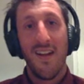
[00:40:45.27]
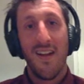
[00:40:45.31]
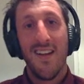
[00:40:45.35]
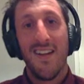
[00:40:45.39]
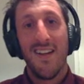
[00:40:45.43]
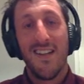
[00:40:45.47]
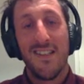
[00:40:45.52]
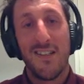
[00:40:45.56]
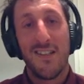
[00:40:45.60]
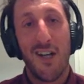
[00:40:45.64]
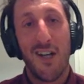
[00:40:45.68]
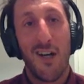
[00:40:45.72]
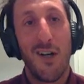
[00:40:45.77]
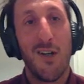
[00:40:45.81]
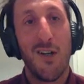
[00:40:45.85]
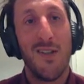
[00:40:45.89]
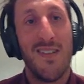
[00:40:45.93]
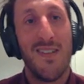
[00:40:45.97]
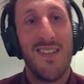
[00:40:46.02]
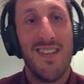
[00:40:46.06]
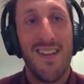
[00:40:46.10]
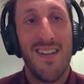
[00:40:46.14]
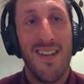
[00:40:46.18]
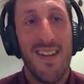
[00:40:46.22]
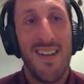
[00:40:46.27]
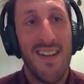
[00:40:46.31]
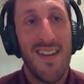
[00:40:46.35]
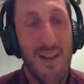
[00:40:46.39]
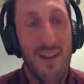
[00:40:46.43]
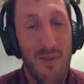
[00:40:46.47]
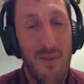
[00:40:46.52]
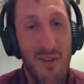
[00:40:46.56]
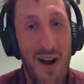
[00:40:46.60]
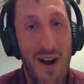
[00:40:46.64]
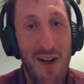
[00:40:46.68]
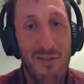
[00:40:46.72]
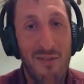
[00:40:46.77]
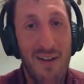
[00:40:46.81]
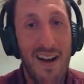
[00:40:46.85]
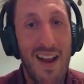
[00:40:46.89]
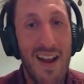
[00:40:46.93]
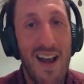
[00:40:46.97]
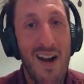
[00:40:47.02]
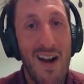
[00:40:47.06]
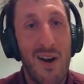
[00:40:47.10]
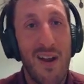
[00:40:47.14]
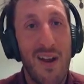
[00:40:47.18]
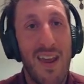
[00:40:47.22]
So I'll read it
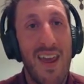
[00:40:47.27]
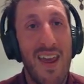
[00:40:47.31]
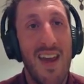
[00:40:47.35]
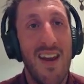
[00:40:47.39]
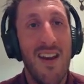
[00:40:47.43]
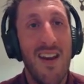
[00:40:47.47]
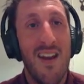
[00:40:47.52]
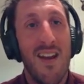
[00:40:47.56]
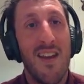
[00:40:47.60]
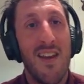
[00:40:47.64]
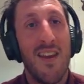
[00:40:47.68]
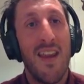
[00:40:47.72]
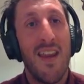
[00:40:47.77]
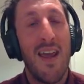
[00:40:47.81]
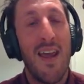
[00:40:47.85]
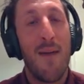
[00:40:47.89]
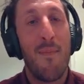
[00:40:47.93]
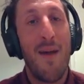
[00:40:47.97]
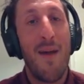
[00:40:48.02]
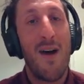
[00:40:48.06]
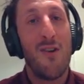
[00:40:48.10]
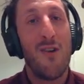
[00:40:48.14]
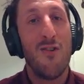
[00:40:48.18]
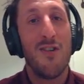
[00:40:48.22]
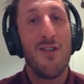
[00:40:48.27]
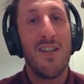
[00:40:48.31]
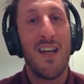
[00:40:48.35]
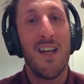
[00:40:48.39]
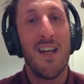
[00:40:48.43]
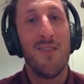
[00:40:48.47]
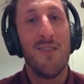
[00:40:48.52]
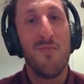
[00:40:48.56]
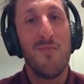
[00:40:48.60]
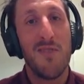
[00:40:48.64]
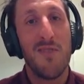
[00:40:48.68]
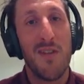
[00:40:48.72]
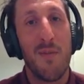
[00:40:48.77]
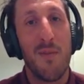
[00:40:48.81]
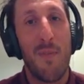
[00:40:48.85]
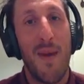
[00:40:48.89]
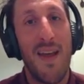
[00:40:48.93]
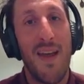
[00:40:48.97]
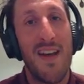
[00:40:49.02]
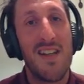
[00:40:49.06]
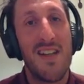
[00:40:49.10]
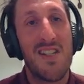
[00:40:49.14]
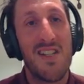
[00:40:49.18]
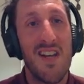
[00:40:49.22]
out again. The amount of teams that
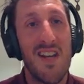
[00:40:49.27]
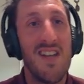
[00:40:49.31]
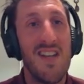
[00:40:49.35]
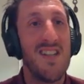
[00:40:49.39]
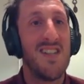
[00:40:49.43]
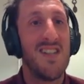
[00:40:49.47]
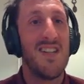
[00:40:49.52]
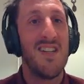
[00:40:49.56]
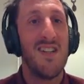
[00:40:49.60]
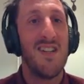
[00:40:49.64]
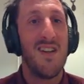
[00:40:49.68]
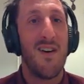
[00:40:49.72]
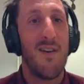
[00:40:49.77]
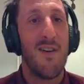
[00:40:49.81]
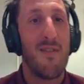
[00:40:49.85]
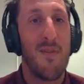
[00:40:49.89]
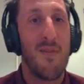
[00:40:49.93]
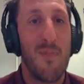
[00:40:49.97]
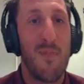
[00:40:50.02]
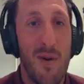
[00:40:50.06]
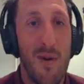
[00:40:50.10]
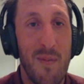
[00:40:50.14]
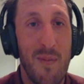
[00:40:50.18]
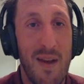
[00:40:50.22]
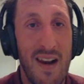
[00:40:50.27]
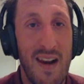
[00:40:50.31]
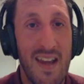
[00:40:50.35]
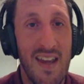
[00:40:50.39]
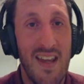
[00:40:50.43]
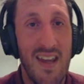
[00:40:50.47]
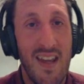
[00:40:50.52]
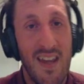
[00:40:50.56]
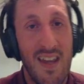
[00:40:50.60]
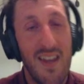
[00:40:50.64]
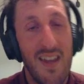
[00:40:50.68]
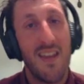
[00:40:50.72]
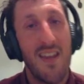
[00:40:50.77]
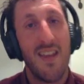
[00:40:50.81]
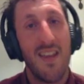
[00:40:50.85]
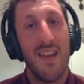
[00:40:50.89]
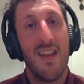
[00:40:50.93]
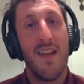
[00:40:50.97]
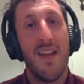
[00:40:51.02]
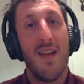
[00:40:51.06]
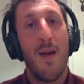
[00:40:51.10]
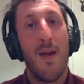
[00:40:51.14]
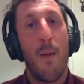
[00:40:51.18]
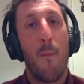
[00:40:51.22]
play a season of the Premier League
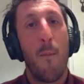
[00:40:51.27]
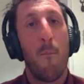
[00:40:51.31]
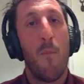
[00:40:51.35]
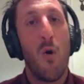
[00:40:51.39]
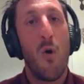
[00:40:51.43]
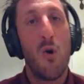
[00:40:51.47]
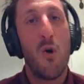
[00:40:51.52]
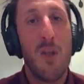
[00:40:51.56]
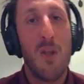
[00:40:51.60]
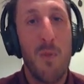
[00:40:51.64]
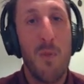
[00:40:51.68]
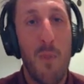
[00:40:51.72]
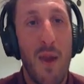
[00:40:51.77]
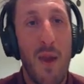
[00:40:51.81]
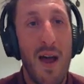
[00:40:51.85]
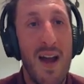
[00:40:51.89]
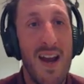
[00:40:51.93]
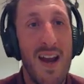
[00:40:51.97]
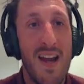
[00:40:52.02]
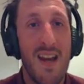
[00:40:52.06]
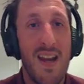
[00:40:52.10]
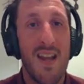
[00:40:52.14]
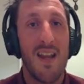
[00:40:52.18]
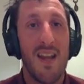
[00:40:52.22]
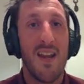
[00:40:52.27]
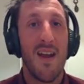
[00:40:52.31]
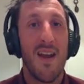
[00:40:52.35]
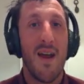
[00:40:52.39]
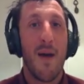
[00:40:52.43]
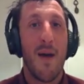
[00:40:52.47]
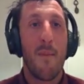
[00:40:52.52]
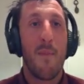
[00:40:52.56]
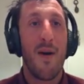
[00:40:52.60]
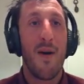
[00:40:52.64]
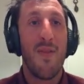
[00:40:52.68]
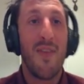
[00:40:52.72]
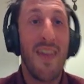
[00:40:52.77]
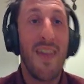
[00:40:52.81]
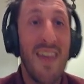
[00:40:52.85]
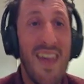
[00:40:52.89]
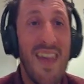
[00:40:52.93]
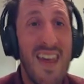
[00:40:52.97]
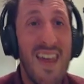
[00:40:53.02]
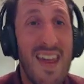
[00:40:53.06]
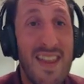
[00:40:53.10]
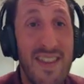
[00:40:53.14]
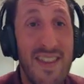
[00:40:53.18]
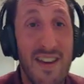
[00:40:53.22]
multiplied by the
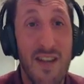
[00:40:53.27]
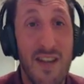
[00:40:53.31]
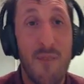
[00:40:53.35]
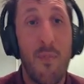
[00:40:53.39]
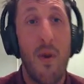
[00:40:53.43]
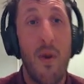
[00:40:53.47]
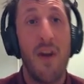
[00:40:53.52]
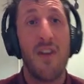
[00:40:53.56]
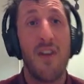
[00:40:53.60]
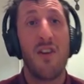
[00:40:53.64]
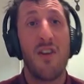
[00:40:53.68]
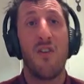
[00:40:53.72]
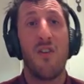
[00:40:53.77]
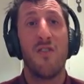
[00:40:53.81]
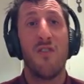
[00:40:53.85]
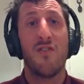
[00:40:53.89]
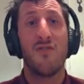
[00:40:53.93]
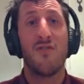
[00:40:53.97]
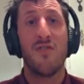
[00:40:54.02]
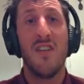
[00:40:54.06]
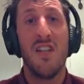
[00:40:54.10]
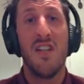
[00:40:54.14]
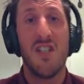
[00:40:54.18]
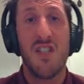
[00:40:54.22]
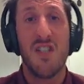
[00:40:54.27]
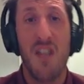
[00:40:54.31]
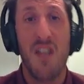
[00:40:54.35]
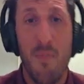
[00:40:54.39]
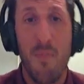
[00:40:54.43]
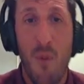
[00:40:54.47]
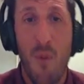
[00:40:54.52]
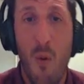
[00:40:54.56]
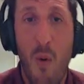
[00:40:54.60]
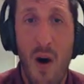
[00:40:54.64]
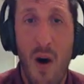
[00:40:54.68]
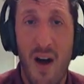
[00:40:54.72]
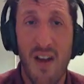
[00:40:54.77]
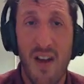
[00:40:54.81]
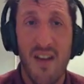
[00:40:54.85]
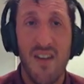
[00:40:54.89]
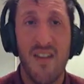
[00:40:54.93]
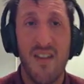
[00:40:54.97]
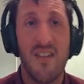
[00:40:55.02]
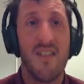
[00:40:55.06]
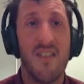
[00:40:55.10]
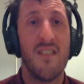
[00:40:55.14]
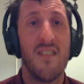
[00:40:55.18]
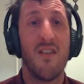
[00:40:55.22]
year the Spice Girls reached number 1,
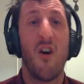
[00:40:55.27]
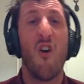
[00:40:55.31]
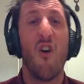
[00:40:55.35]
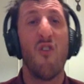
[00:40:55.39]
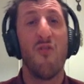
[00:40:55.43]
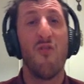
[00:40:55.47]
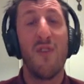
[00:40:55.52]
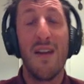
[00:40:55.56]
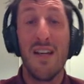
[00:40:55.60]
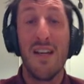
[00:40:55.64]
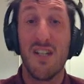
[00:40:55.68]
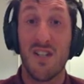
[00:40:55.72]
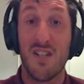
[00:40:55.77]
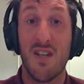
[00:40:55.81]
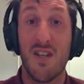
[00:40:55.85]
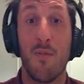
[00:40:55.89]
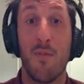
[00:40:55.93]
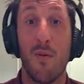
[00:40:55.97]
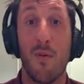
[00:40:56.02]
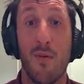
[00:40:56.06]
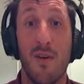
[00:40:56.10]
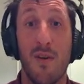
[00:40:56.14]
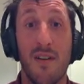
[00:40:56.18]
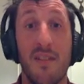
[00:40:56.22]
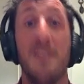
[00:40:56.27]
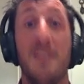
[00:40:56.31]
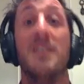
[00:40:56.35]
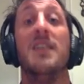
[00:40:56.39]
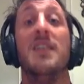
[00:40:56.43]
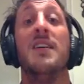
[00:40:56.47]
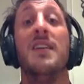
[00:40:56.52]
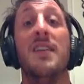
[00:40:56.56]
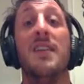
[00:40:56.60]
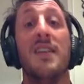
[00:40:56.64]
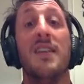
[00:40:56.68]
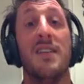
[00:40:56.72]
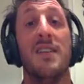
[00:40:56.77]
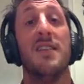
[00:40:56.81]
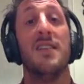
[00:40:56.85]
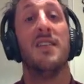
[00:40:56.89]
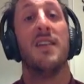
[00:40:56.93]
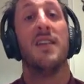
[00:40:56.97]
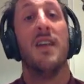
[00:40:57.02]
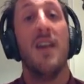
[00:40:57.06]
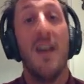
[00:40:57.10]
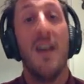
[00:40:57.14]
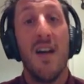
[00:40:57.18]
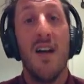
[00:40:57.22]
jeez,
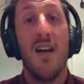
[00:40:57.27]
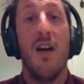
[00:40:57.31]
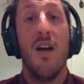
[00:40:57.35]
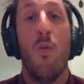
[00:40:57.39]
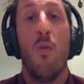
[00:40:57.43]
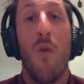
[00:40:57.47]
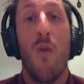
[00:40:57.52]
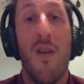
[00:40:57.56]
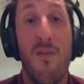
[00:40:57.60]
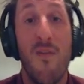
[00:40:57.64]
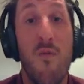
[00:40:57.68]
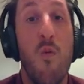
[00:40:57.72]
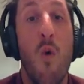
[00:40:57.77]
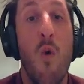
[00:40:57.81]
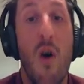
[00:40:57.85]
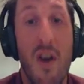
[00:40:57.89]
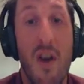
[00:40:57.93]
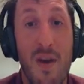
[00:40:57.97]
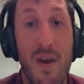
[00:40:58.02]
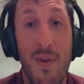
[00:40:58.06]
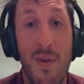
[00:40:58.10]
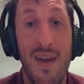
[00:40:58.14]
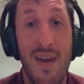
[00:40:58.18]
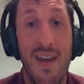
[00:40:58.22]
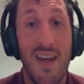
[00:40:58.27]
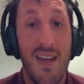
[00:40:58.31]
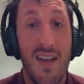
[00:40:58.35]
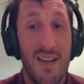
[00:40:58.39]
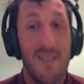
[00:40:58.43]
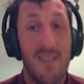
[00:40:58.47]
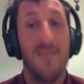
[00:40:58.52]
with Wannabe.